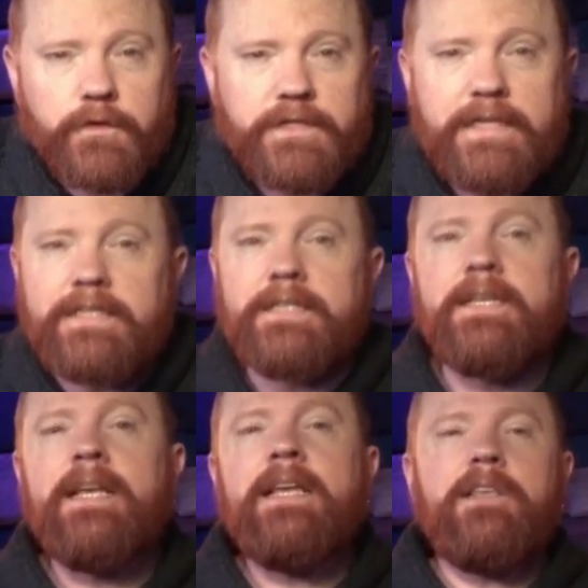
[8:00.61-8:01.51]

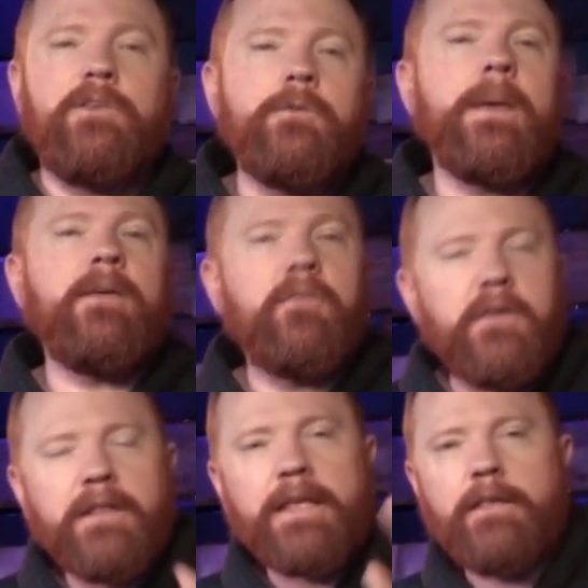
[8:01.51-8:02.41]
seasons, you may
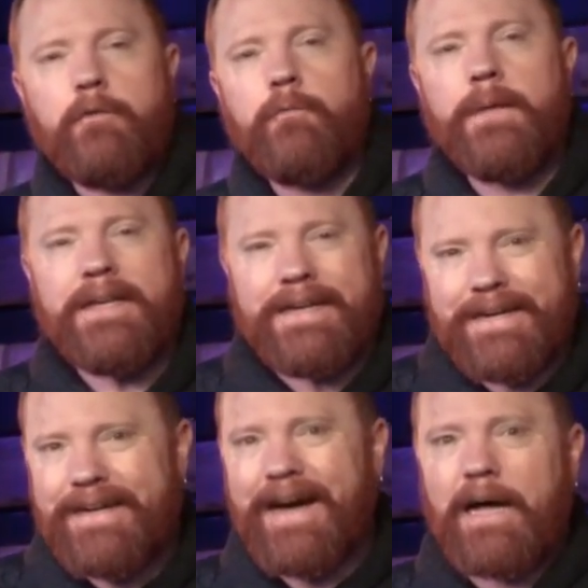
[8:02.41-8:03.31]
feel like you've been in
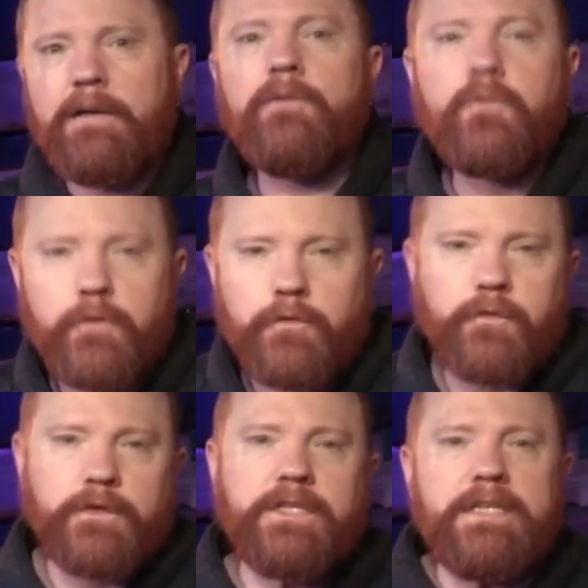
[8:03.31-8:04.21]
an
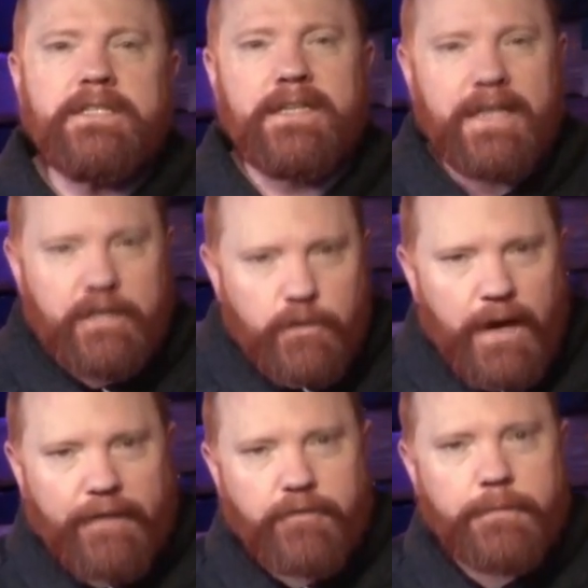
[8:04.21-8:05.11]
unfruitful season, like you
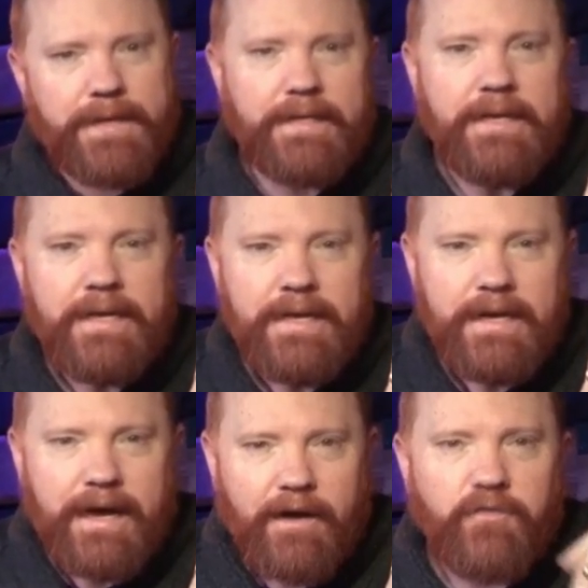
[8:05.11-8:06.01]
haven't been
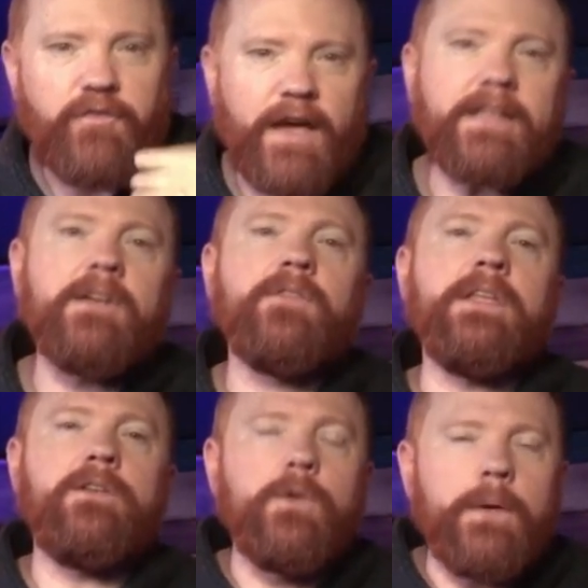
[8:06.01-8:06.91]

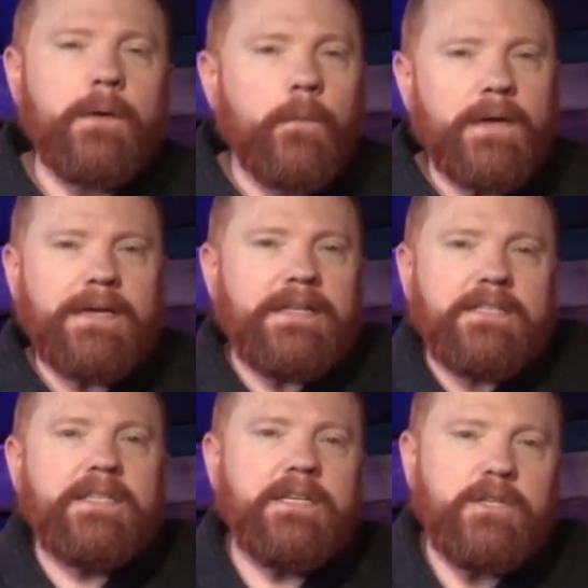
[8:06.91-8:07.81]
effectively doing what it
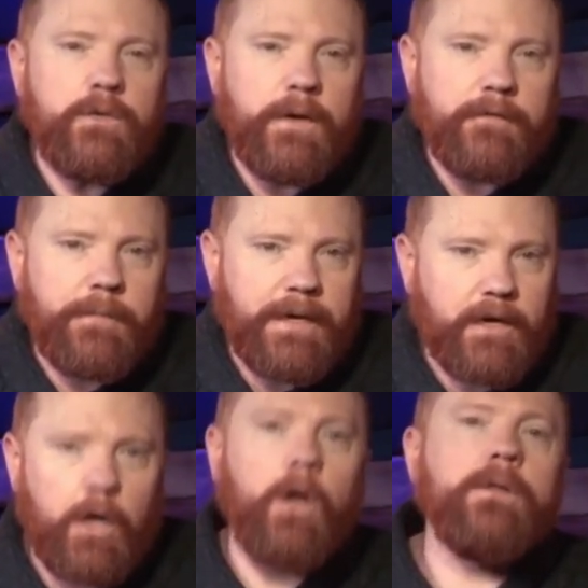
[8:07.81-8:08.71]
is that you have
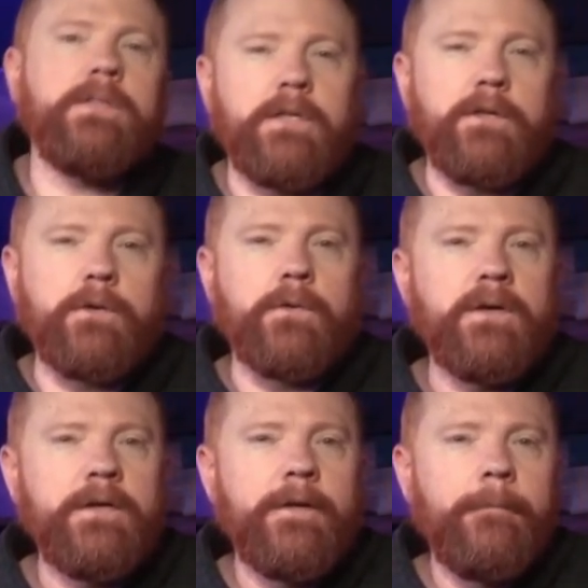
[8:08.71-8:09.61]
been called to do.
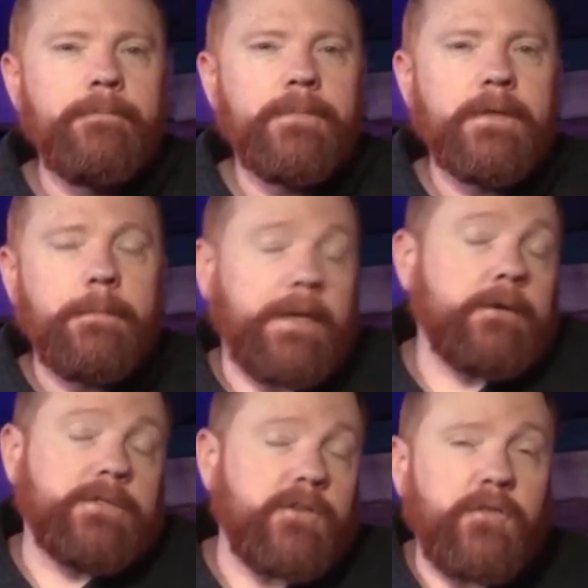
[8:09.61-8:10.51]

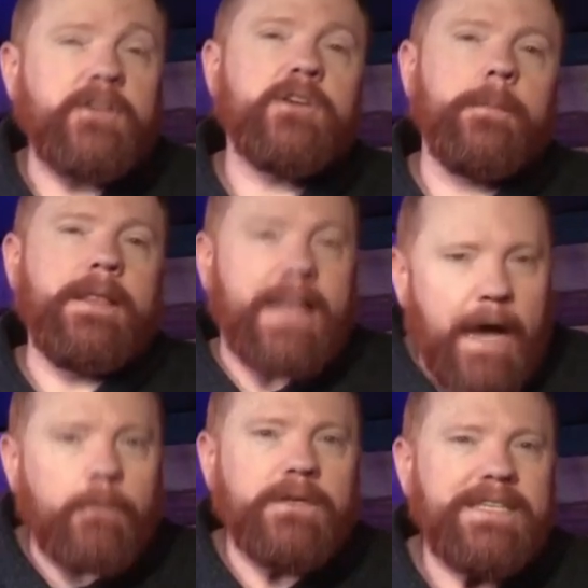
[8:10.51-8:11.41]
Peter was a fisherman.
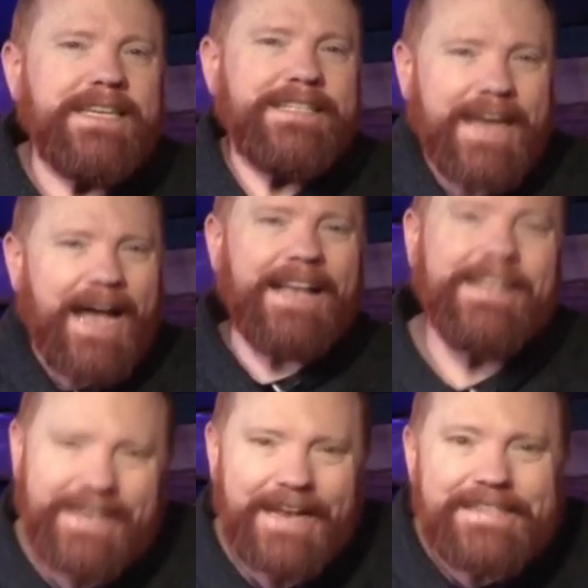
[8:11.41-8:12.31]
That was his
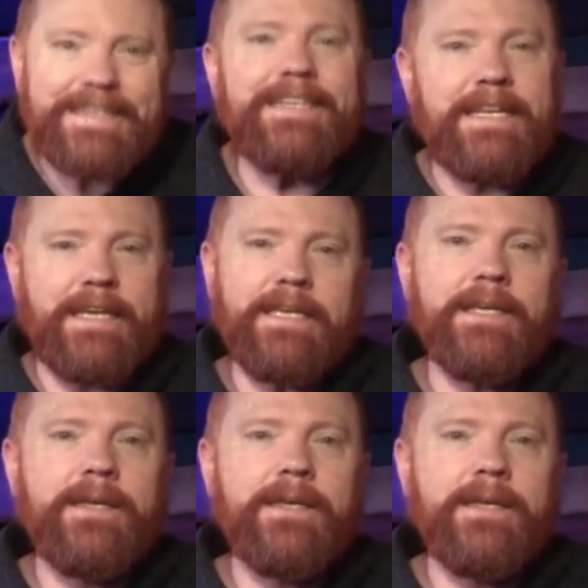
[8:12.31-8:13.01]
identity.